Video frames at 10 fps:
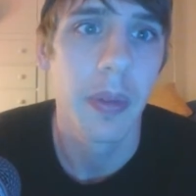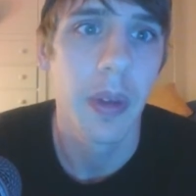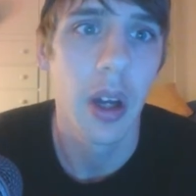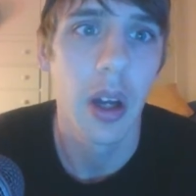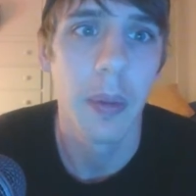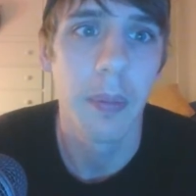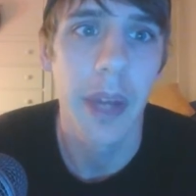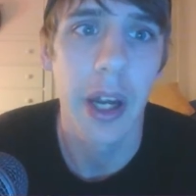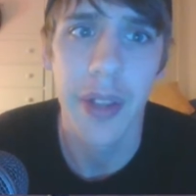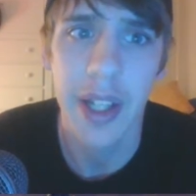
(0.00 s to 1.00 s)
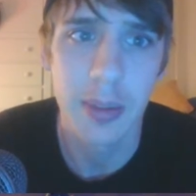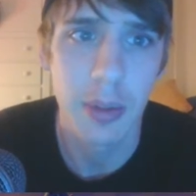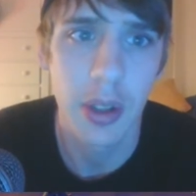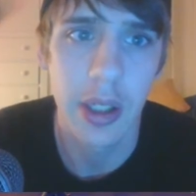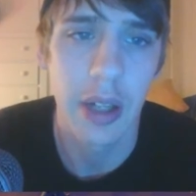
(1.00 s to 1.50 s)
I don't think it's
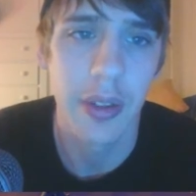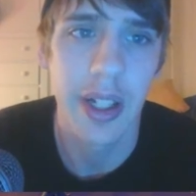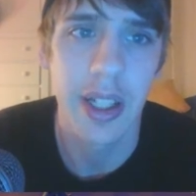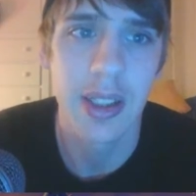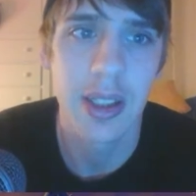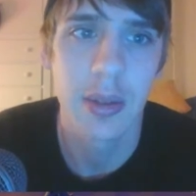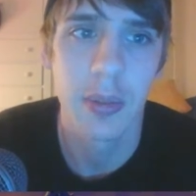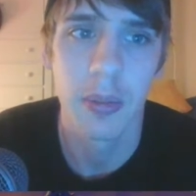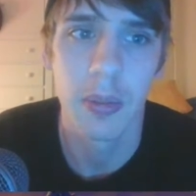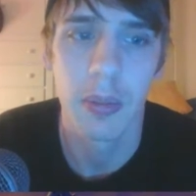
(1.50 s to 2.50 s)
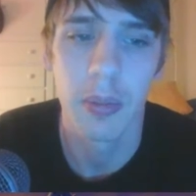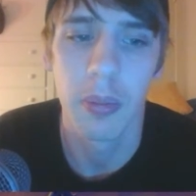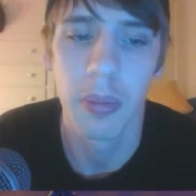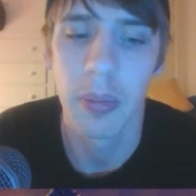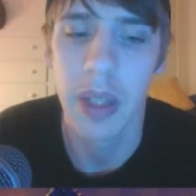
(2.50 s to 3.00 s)
broken. I don't think it's
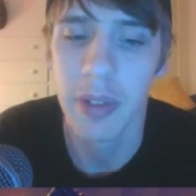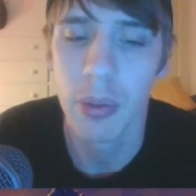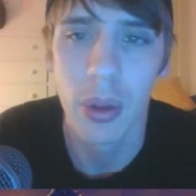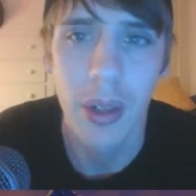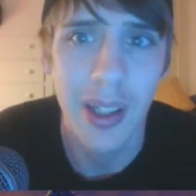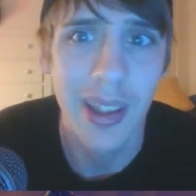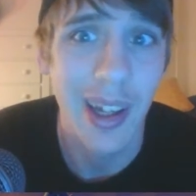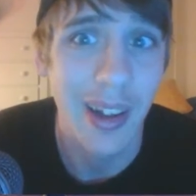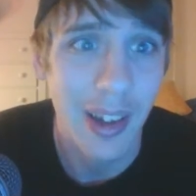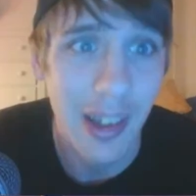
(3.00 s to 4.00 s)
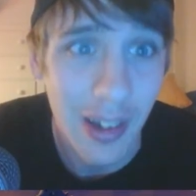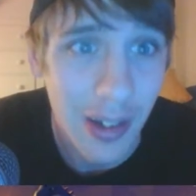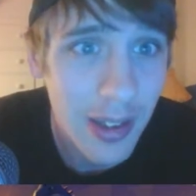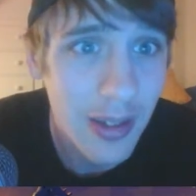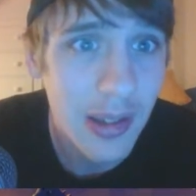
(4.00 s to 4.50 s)
even really that
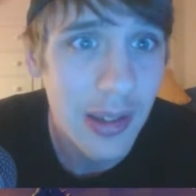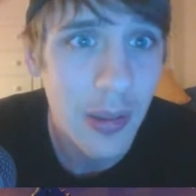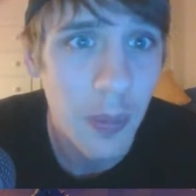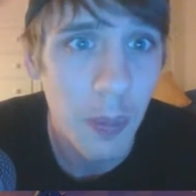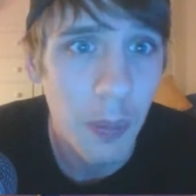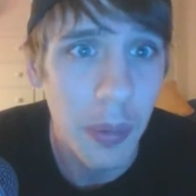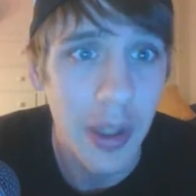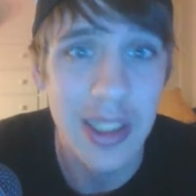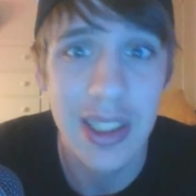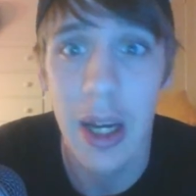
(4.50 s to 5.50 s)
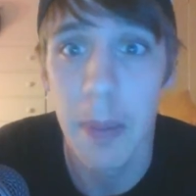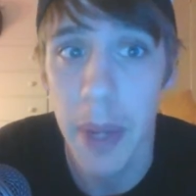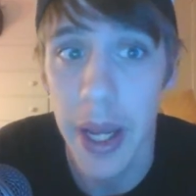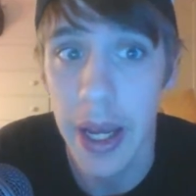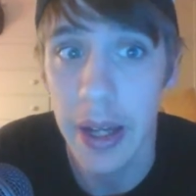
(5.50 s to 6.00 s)
good, but it's not
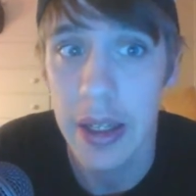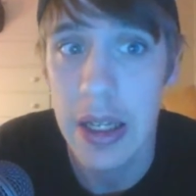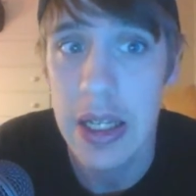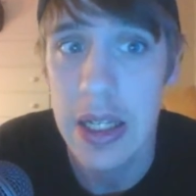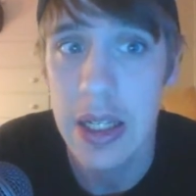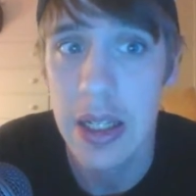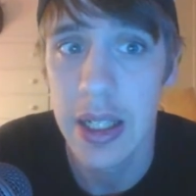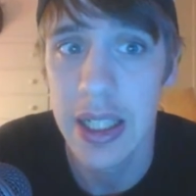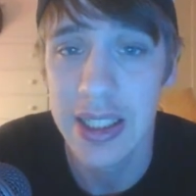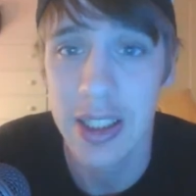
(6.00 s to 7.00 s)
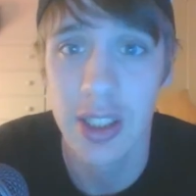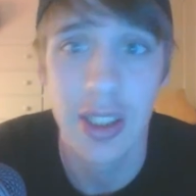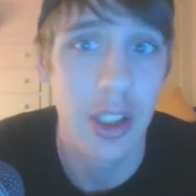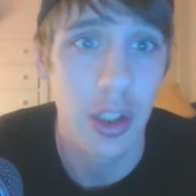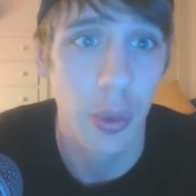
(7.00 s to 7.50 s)
bad. It's just
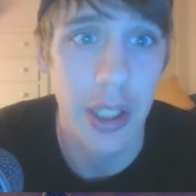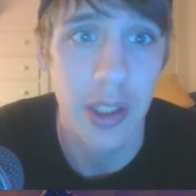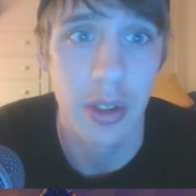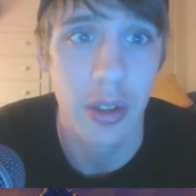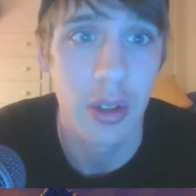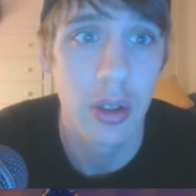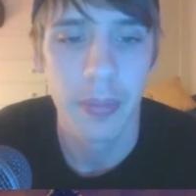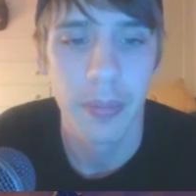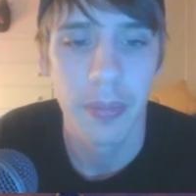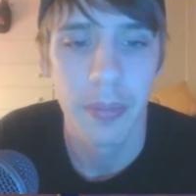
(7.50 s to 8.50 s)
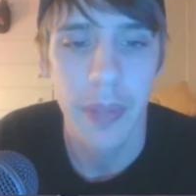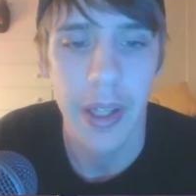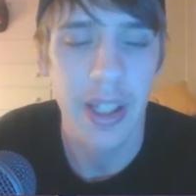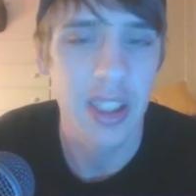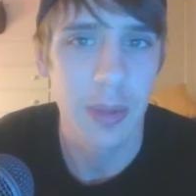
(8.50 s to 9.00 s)
situational. I
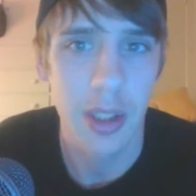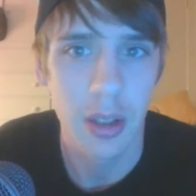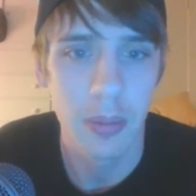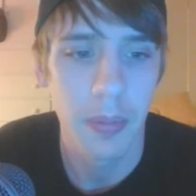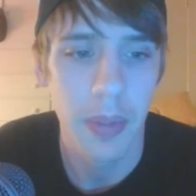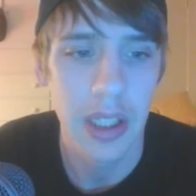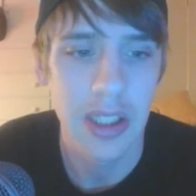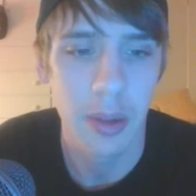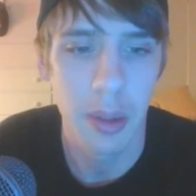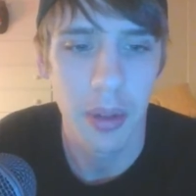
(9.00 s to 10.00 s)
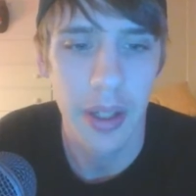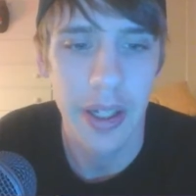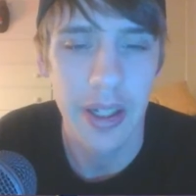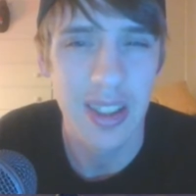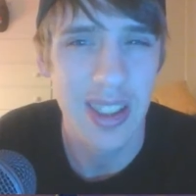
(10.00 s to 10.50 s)
think it's going to be good. It's going to be played
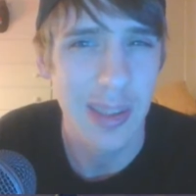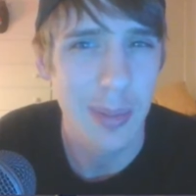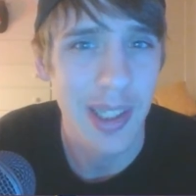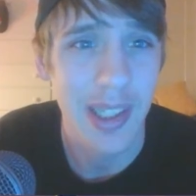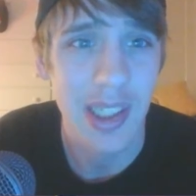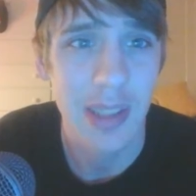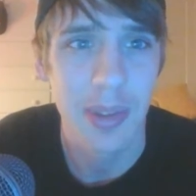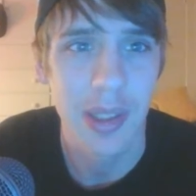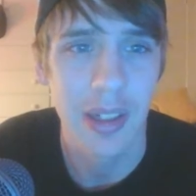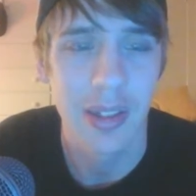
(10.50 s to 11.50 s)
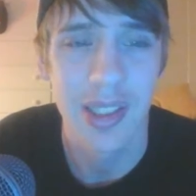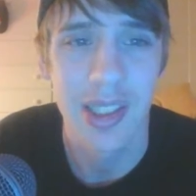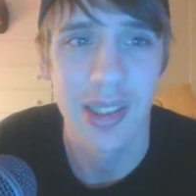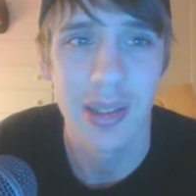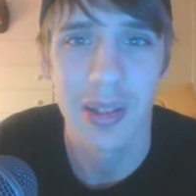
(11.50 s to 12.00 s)
in some decks, but I don't see
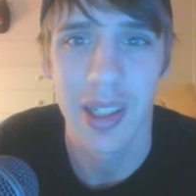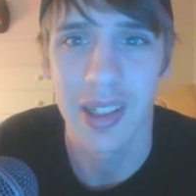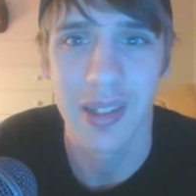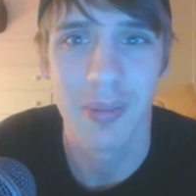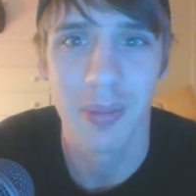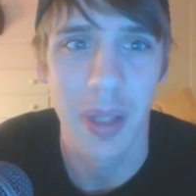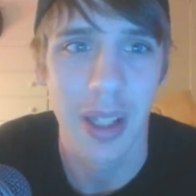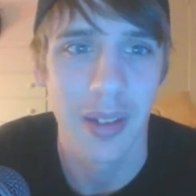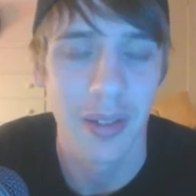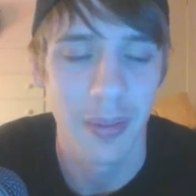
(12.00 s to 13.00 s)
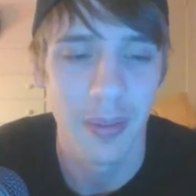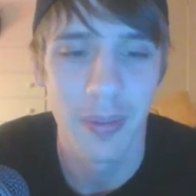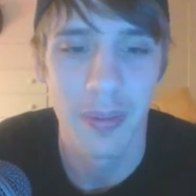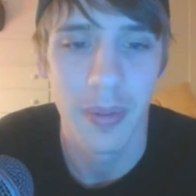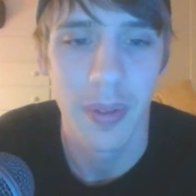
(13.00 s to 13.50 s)
it like being
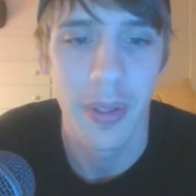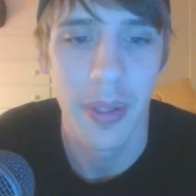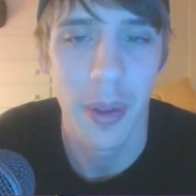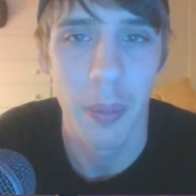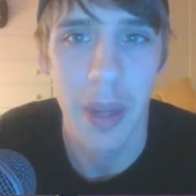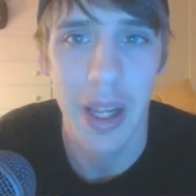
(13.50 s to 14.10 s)
the main